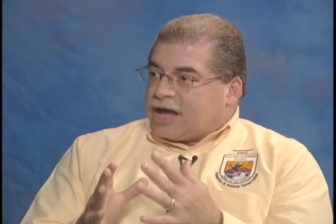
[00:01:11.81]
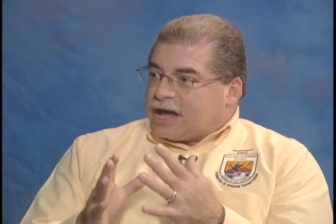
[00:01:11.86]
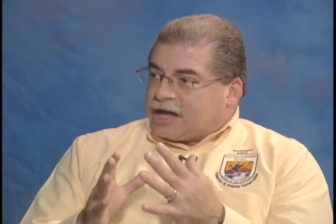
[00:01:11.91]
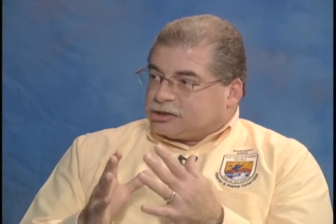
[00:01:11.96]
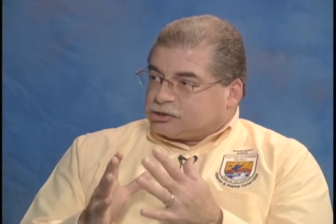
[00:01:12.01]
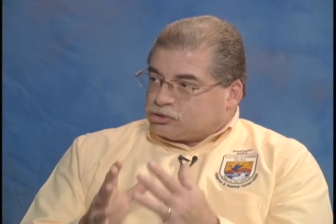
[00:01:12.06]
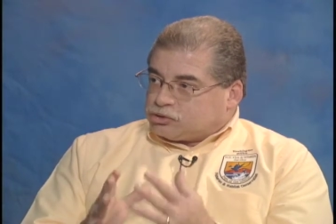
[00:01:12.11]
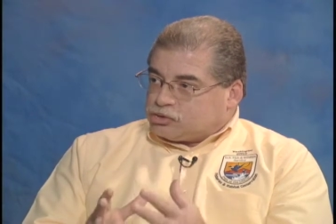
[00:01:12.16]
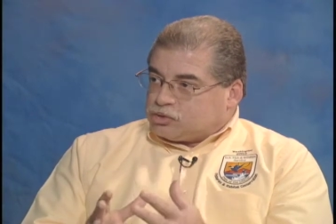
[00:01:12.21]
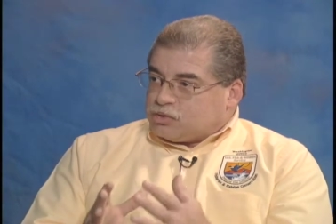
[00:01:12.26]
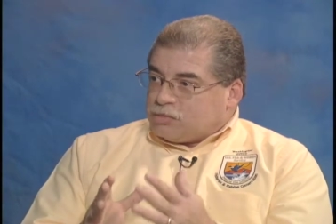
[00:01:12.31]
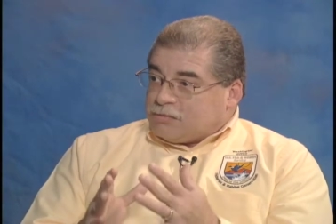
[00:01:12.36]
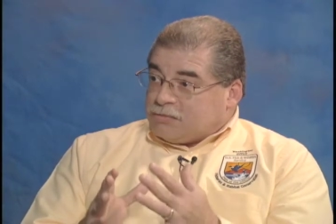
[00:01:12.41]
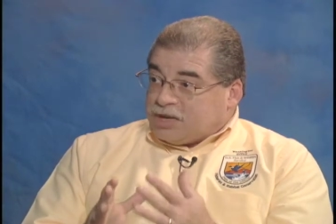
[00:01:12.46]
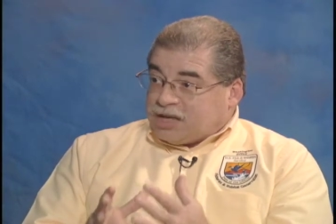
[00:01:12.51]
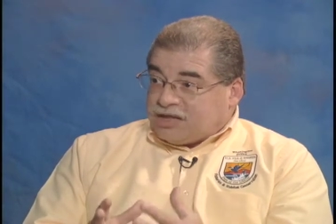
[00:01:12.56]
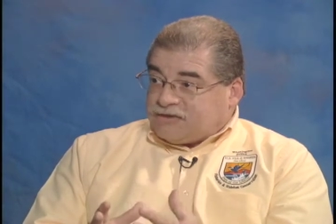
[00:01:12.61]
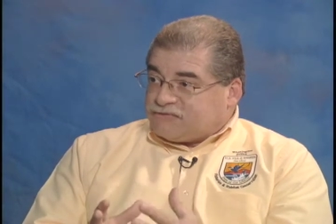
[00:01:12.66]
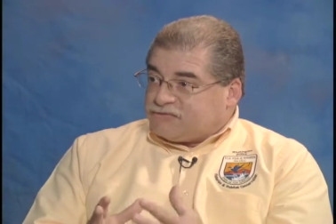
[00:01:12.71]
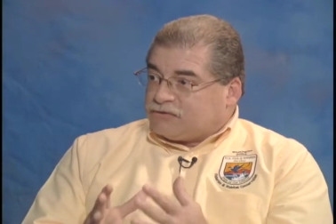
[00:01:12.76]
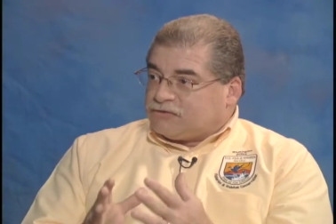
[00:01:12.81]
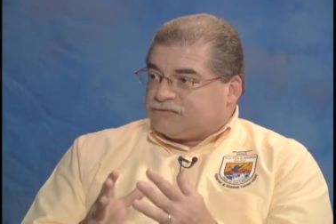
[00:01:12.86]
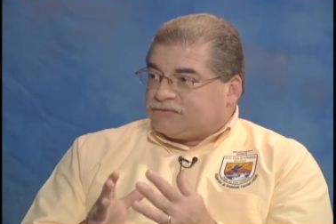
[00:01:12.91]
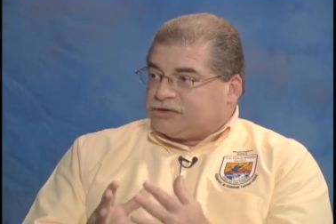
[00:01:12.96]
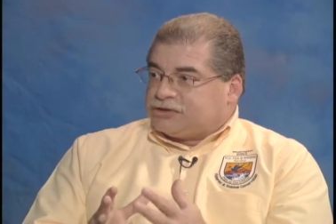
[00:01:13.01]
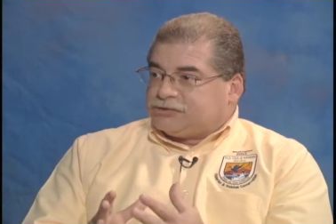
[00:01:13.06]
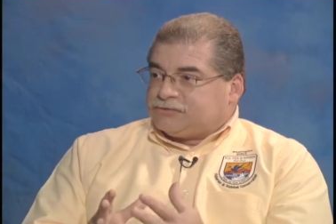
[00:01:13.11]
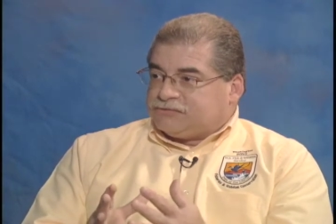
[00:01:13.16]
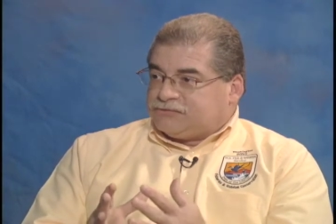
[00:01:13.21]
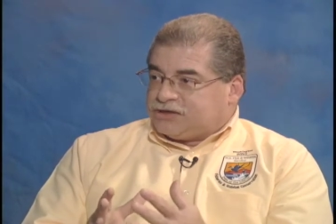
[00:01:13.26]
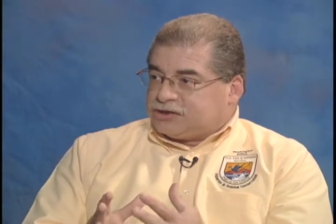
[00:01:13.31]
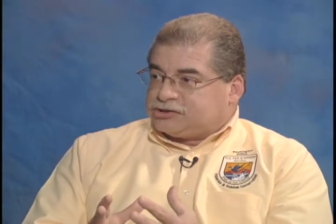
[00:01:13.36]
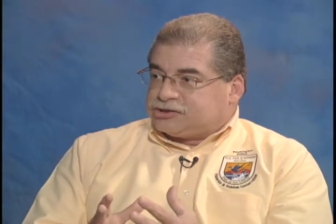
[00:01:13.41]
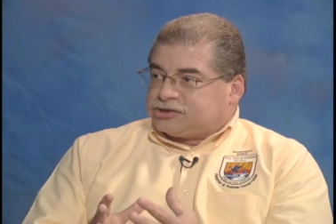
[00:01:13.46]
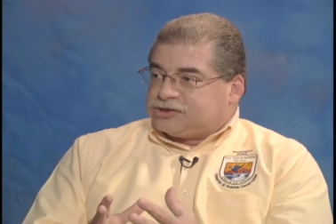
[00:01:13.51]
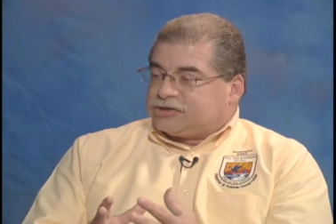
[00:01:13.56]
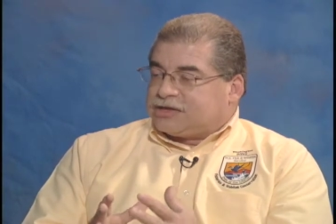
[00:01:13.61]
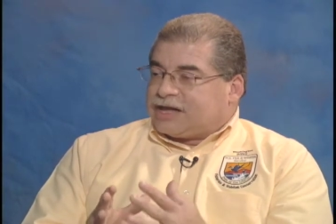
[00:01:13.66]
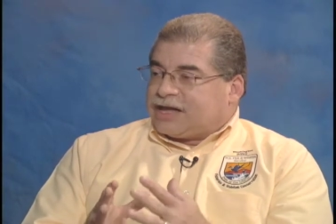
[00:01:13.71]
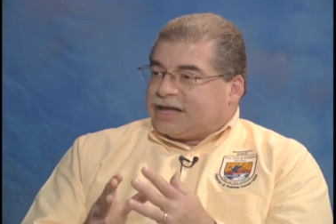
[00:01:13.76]
a true, meaningful
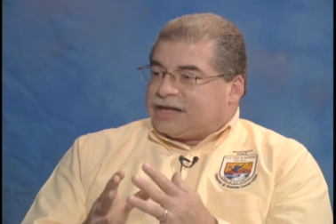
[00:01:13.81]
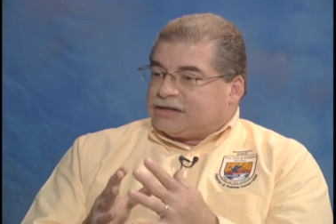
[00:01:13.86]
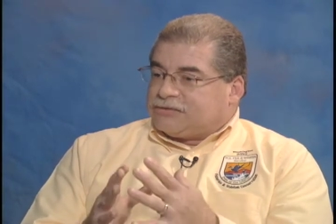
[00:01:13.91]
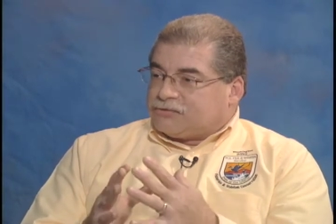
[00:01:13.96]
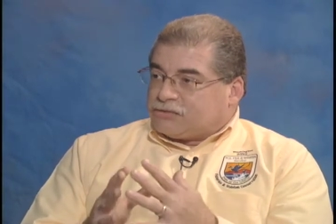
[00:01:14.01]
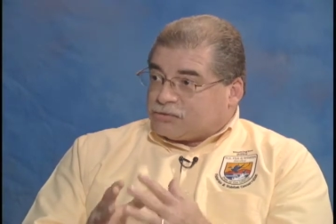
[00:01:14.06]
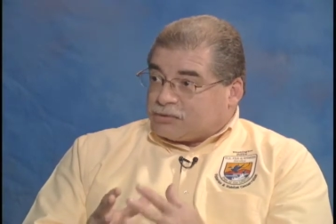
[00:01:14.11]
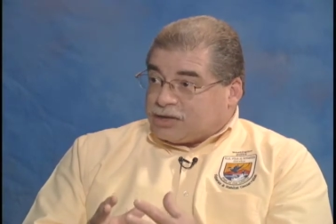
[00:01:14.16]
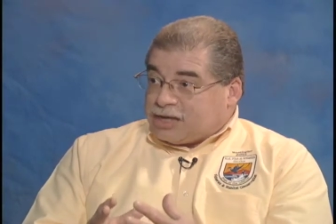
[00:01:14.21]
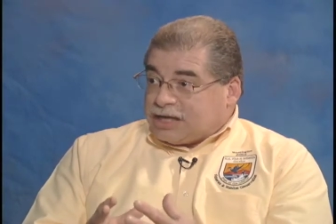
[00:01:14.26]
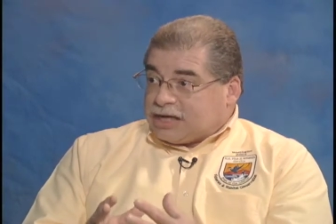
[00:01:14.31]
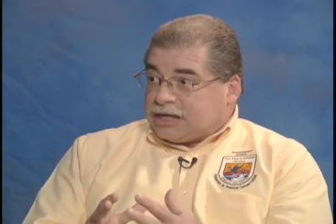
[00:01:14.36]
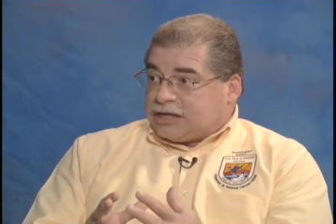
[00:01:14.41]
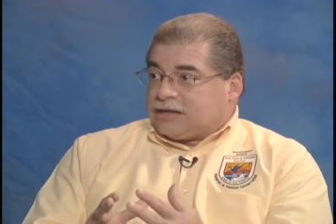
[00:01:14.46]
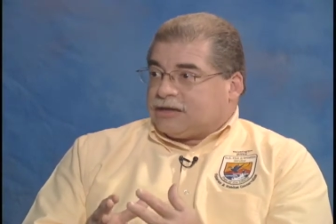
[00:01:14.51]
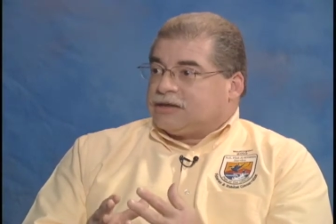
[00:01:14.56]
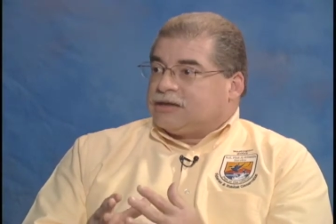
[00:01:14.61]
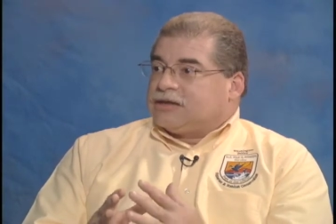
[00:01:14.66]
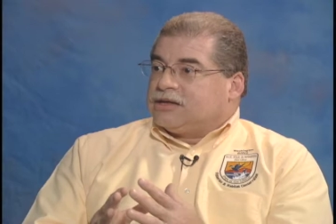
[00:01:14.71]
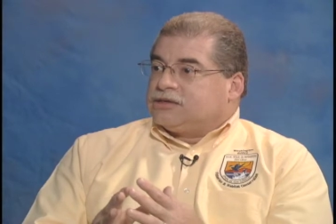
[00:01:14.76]
vision and really